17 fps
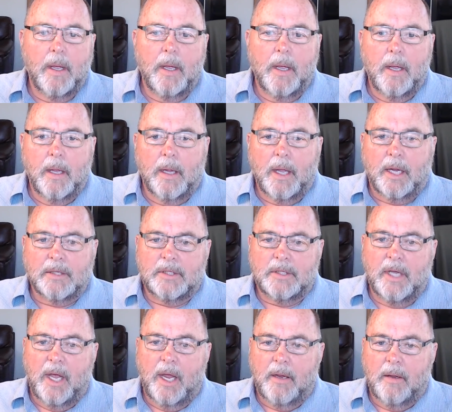Like I
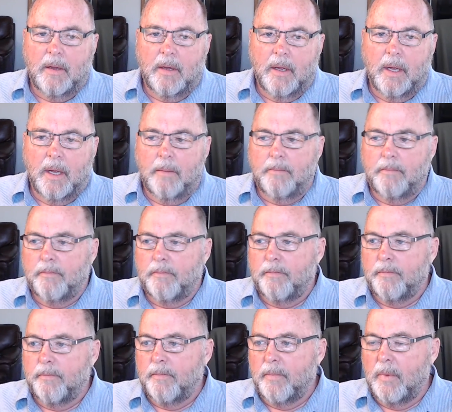say,
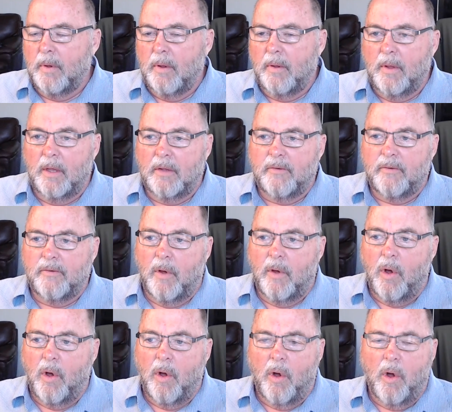it's
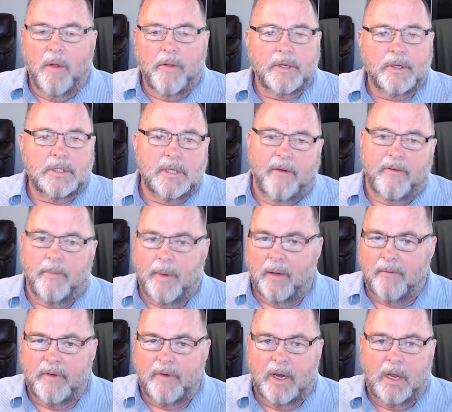all the stuff
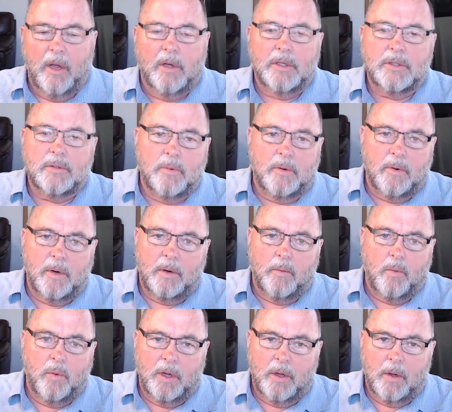about videos,
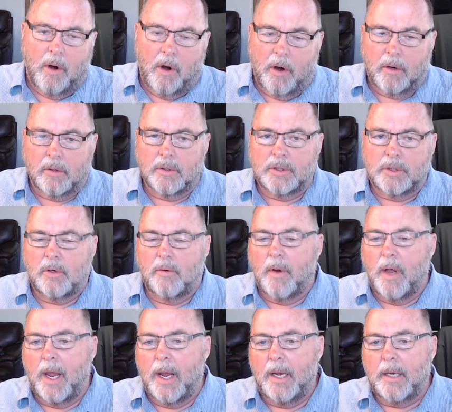what articles to
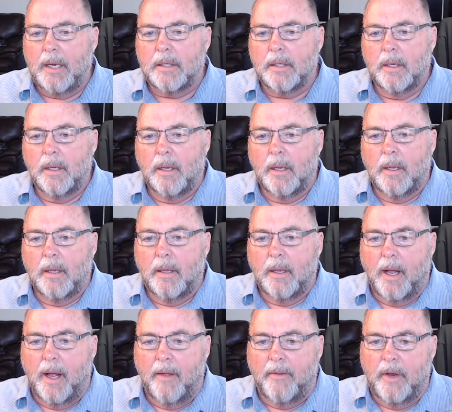write,
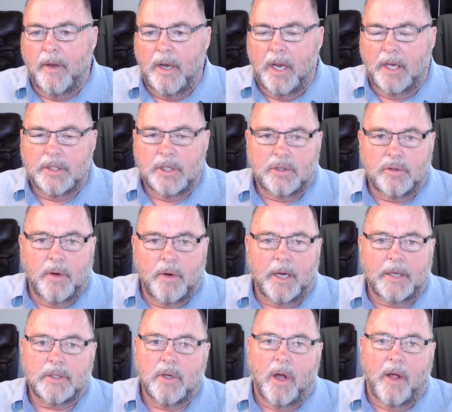the ninja
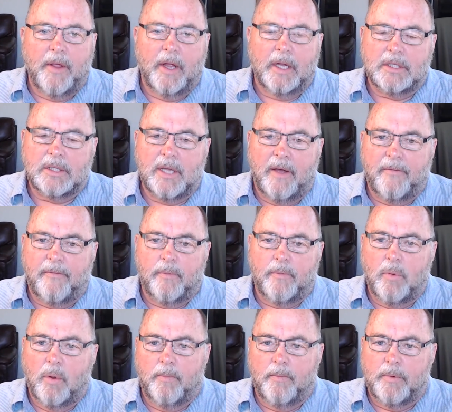tricks, all that stuff
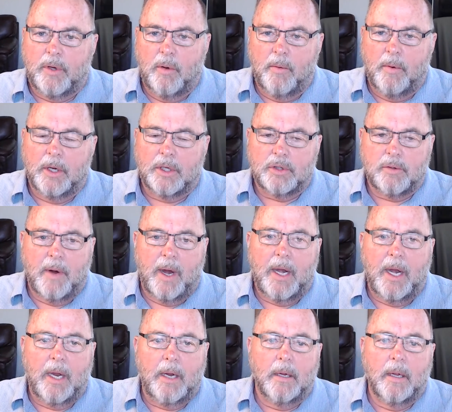we'll do in a
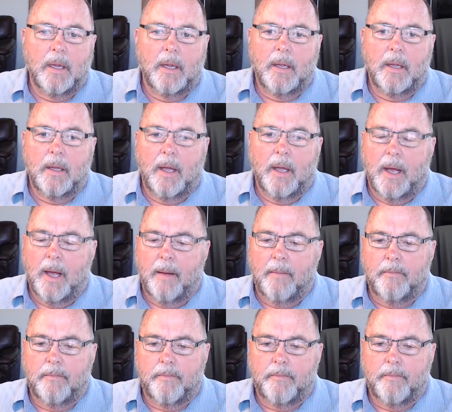training. We're